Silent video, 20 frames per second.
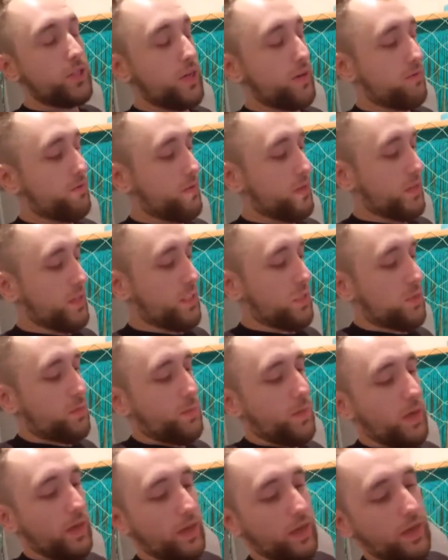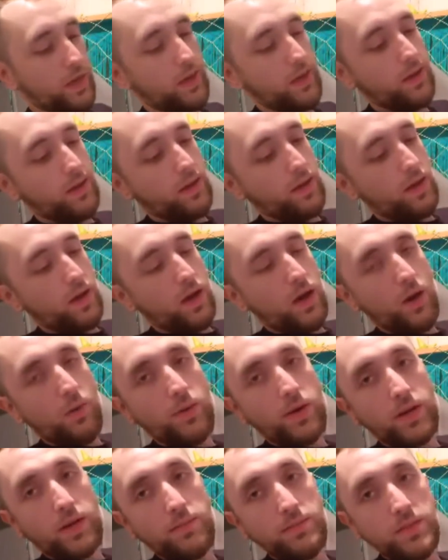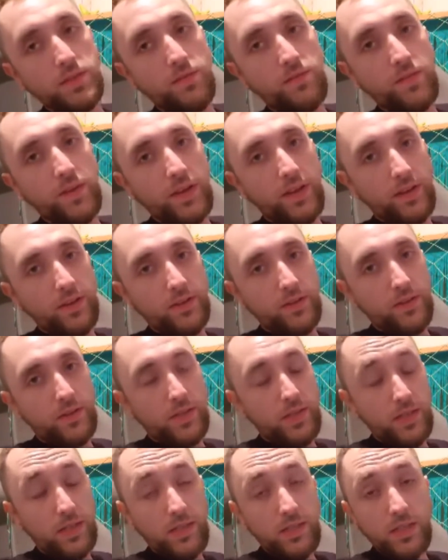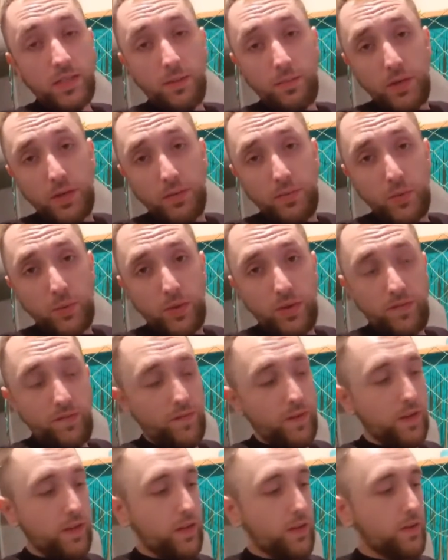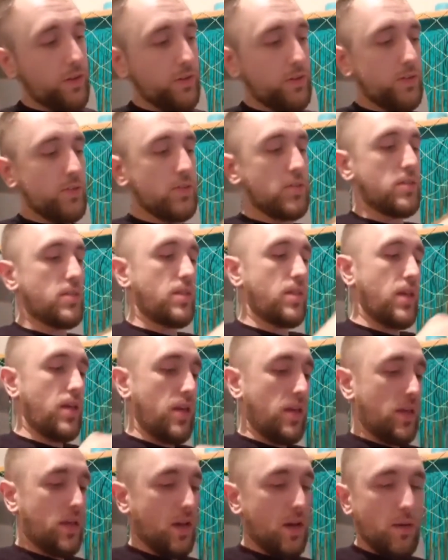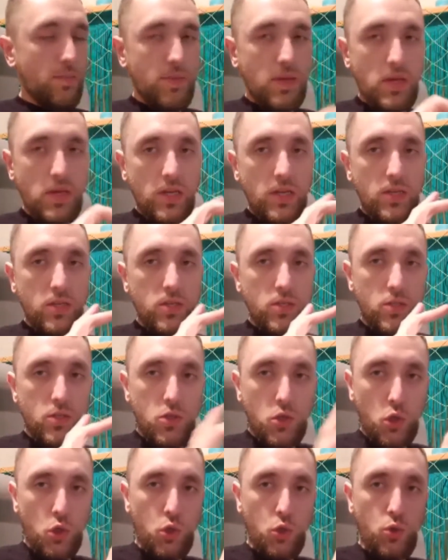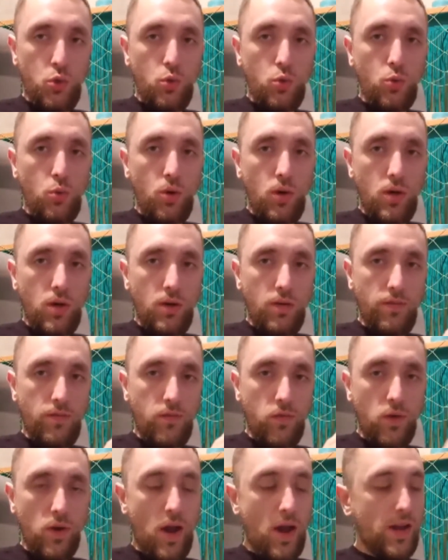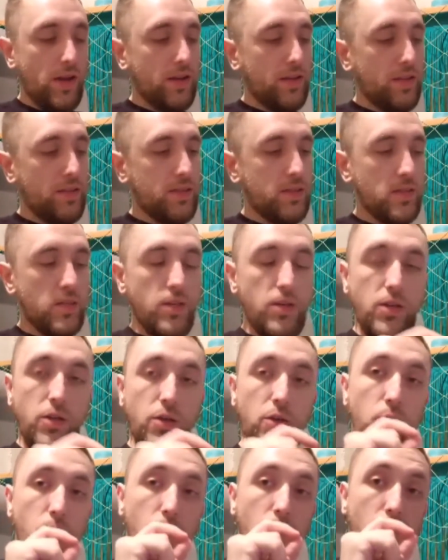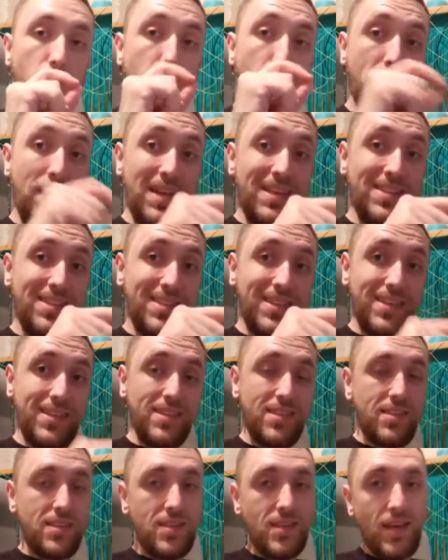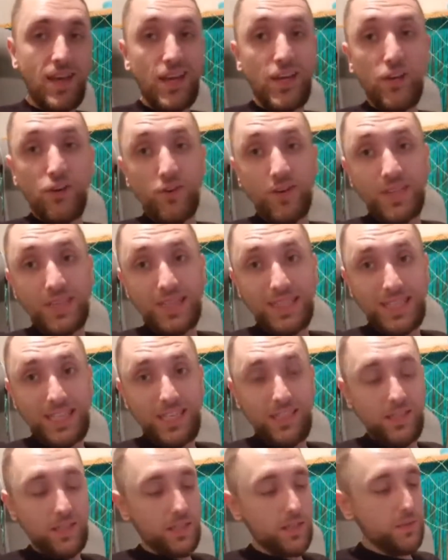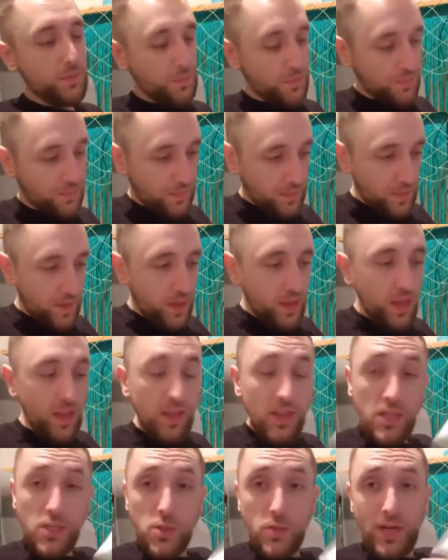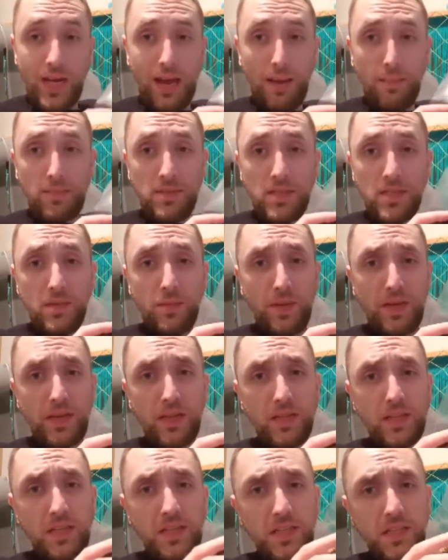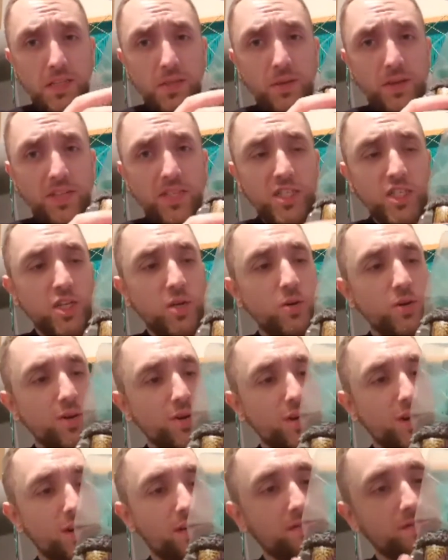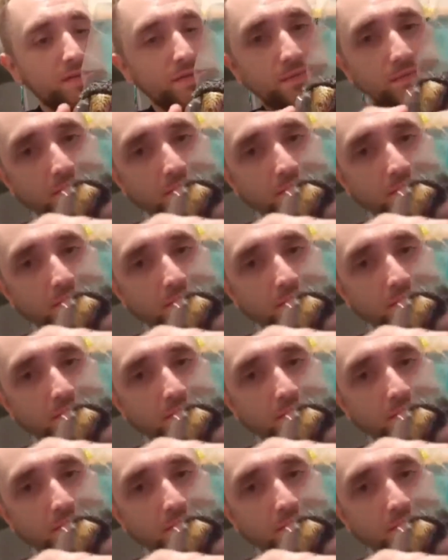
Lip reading: generally speaking, when it comes to figures, at least WWE figures, they come in two varieties: your basics and your elites. This one happens to be an elite, so I can show it off.